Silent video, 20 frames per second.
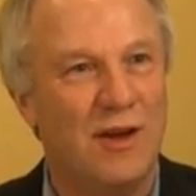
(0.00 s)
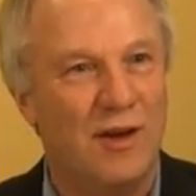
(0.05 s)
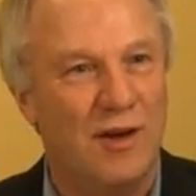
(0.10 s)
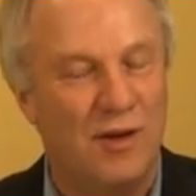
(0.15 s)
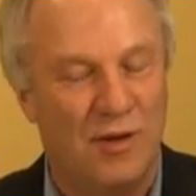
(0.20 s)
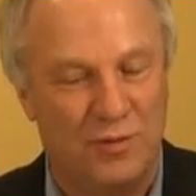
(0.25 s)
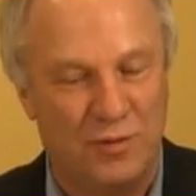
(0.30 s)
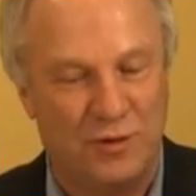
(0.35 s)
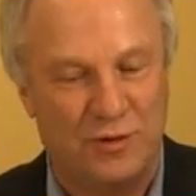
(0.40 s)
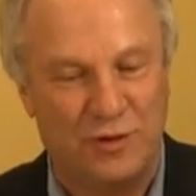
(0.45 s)

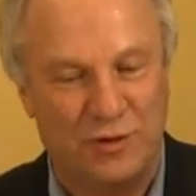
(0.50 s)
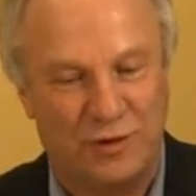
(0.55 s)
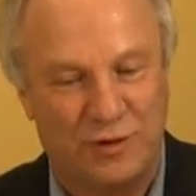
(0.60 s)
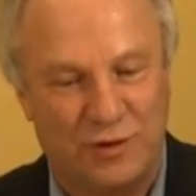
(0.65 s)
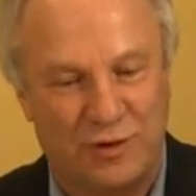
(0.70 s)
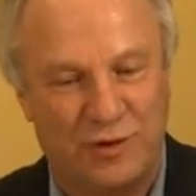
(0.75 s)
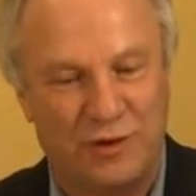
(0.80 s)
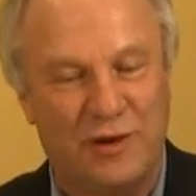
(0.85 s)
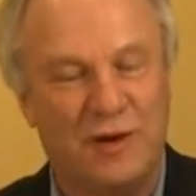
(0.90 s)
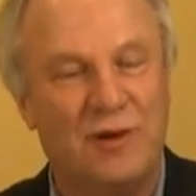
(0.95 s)
sort of
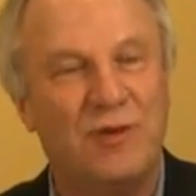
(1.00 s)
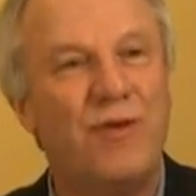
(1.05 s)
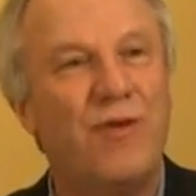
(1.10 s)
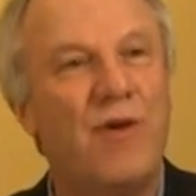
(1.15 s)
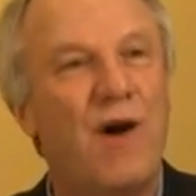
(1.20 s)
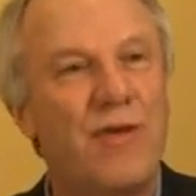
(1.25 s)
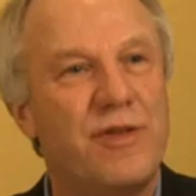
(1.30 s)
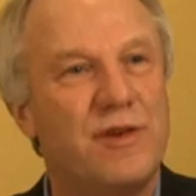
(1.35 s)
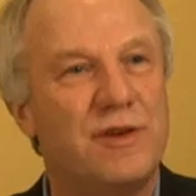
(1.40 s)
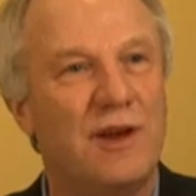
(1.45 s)

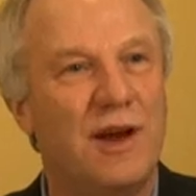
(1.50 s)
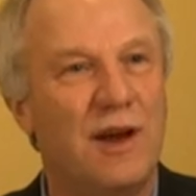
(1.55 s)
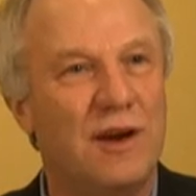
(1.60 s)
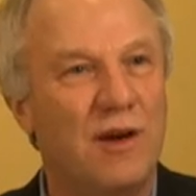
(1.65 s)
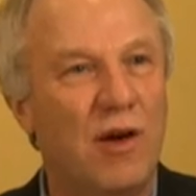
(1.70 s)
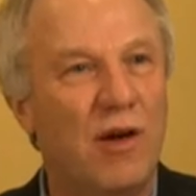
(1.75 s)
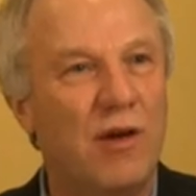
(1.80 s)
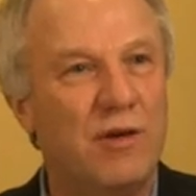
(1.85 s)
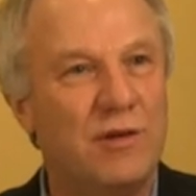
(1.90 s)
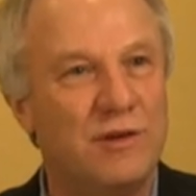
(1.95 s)
solidify the
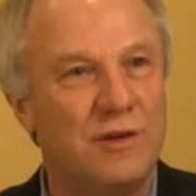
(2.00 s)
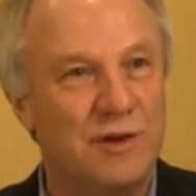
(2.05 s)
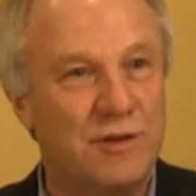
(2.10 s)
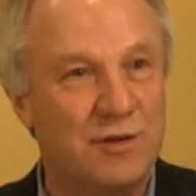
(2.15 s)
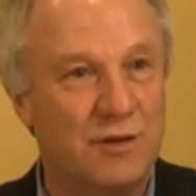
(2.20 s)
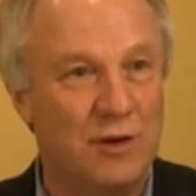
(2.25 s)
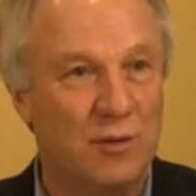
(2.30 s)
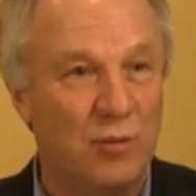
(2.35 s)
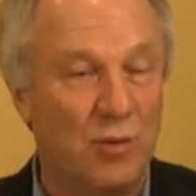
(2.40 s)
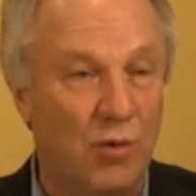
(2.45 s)
technology,
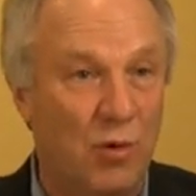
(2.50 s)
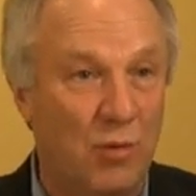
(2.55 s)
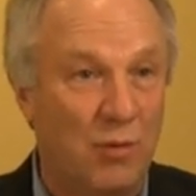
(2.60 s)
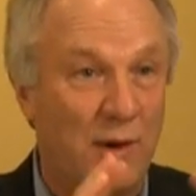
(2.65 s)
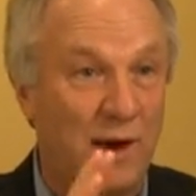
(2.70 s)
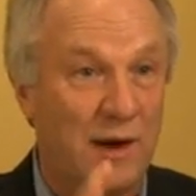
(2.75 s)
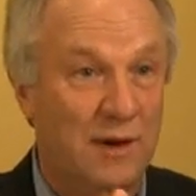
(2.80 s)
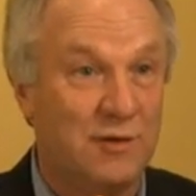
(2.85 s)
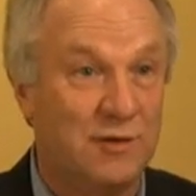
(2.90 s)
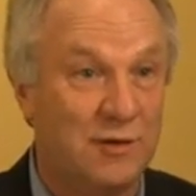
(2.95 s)
so the more
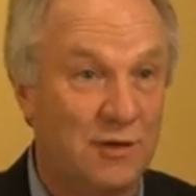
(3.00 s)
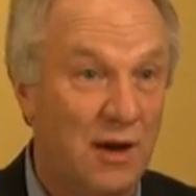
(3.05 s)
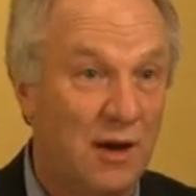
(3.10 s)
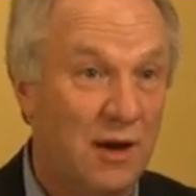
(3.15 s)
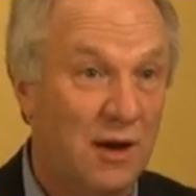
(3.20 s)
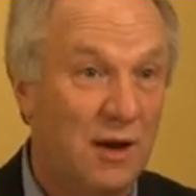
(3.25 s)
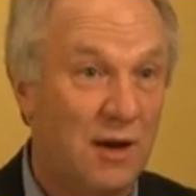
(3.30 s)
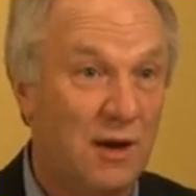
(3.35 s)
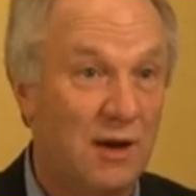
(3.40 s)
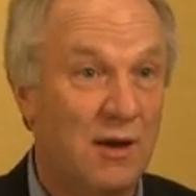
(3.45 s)

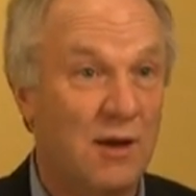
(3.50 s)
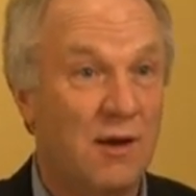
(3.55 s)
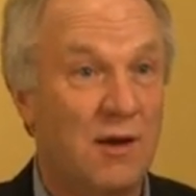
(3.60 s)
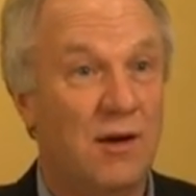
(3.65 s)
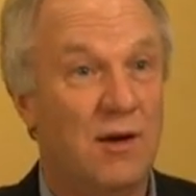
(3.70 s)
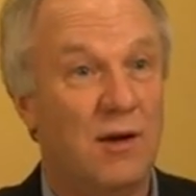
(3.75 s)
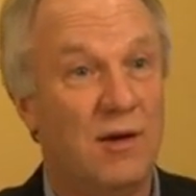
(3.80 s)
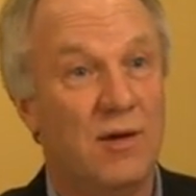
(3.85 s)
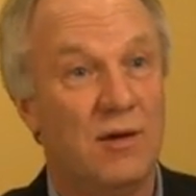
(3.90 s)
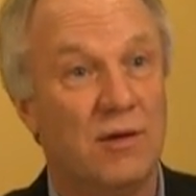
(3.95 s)
mainstay
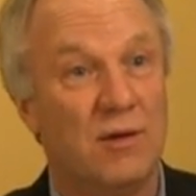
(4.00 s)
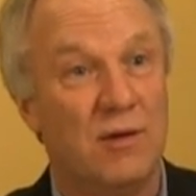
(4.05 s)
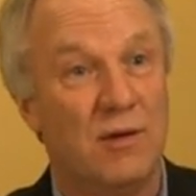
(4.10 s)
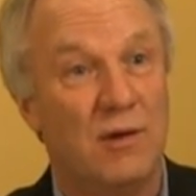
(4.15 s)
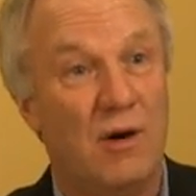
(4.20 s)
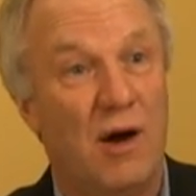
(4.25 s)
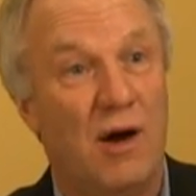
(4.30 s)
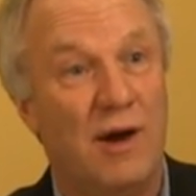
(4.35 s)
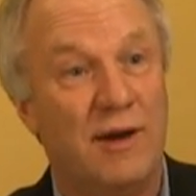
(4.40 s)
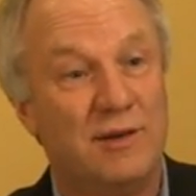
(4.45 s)

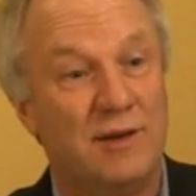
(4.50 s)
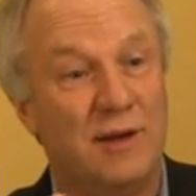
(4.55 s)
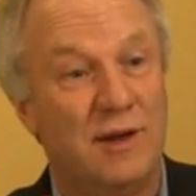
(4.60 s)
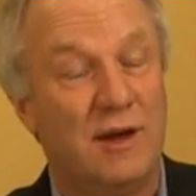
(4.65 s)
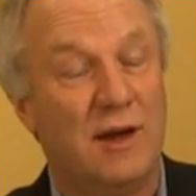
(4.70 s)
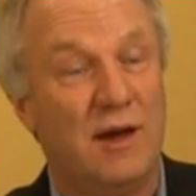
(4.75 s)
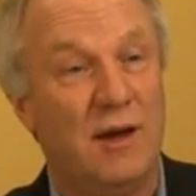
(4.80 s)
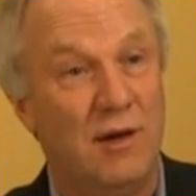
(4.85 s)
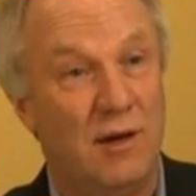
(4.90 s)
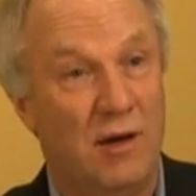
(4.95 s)

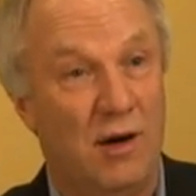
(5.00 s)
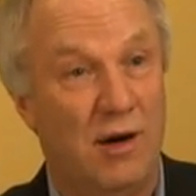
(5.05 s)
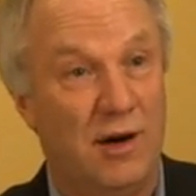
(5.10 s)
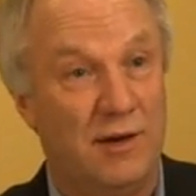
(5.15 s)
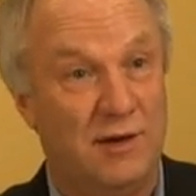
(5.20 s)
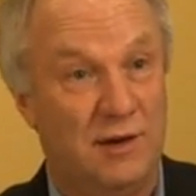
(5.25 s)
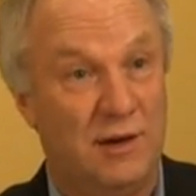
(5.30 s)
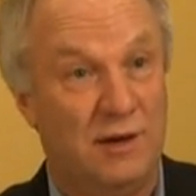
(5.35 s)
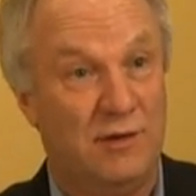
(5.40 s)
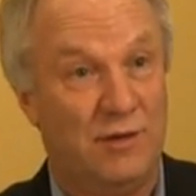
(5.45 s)

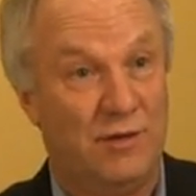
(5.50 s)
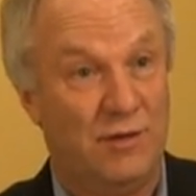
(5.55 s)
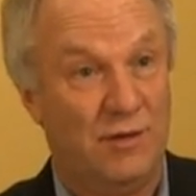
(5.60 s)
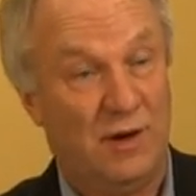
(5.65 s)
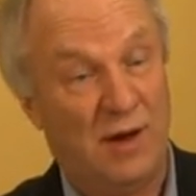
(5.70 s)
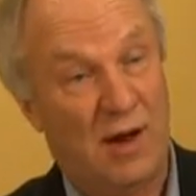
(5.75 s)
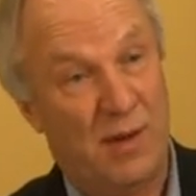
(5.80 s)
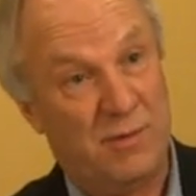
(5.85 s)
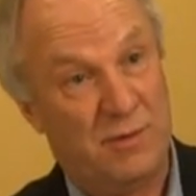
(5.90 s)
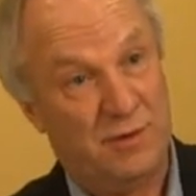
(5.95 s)
IT-driven
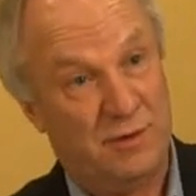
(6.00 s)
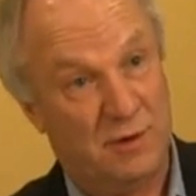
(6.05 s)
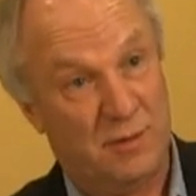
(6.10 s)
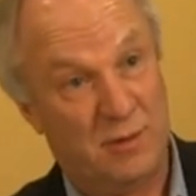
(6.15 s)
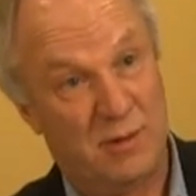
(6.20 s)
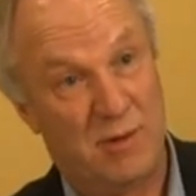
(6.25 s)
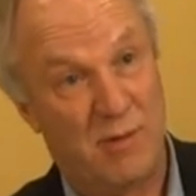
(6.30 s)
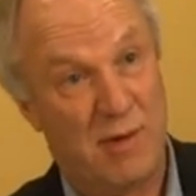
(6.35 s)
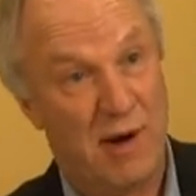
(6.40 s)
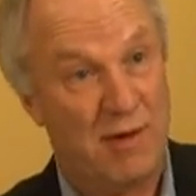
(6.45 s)
companies that have
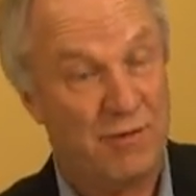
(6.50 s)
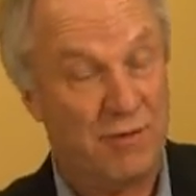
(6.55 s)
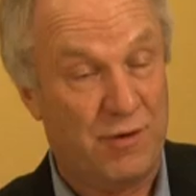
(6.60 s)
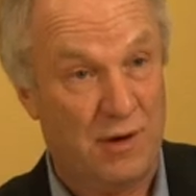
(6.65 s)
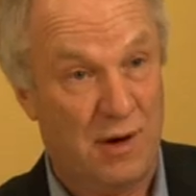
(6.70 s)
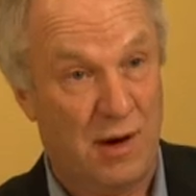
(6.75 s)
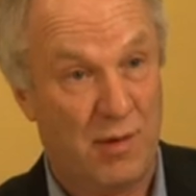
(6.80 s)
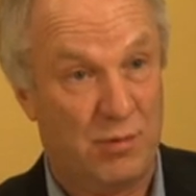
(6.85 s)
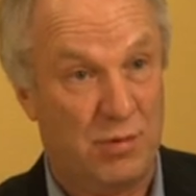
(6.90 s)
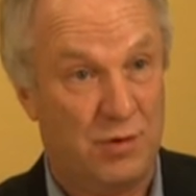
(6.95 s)
been around for a
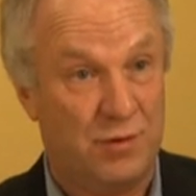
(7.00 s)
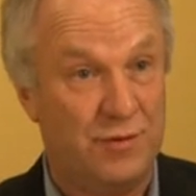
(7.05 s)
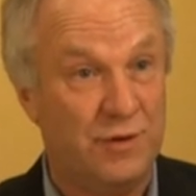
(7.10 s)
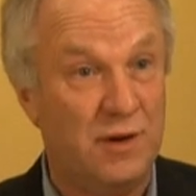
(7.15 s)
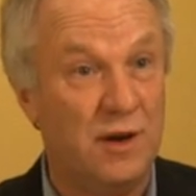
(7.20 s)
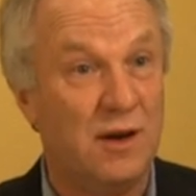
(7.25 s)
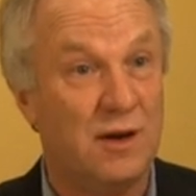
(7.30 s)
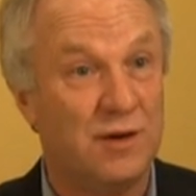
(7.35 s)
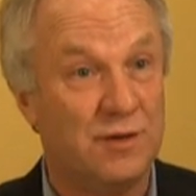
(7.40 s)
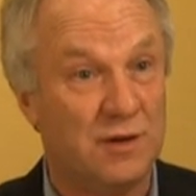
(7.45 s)
number of
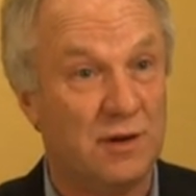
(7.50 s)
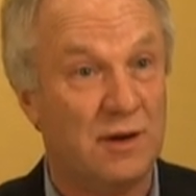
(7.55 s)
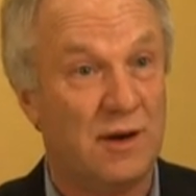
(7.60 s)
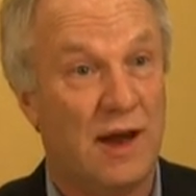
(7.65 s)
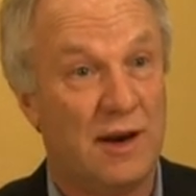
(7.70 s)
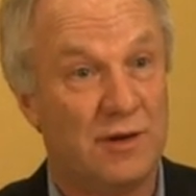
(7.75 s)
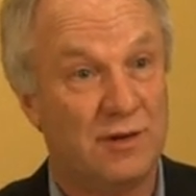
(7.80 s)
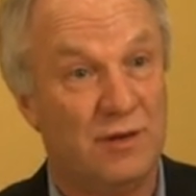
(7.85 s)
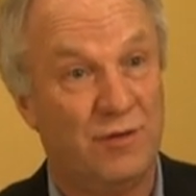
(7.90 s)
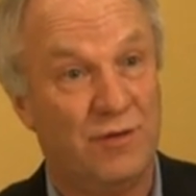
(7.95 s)
years can
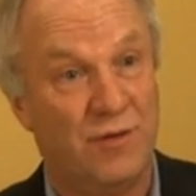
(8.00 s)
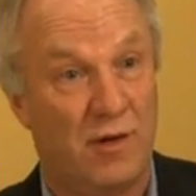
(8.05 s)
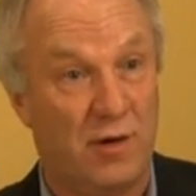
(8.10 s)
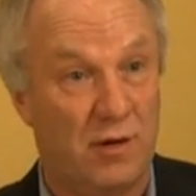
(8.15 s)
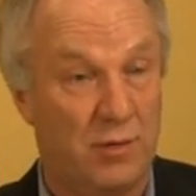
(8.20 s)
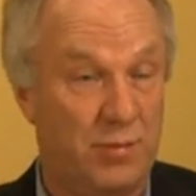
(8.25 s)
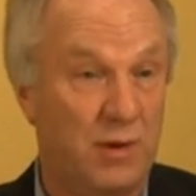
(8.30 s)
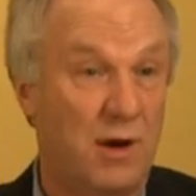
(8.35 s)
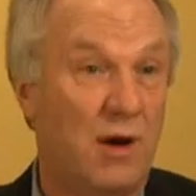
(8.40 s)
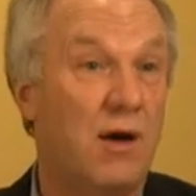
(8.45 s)
actually
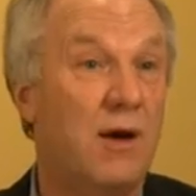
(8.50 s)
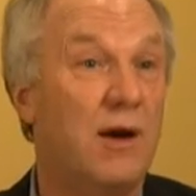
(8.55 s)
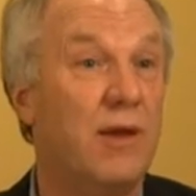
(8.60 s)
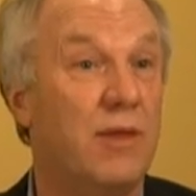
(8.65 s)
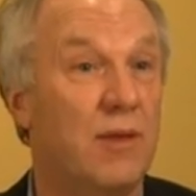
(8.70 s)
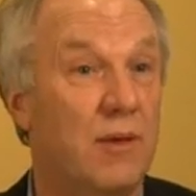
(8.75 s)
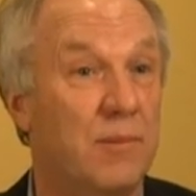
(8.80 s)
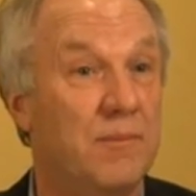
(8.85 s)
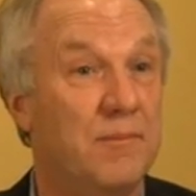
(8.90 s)
follow behind them.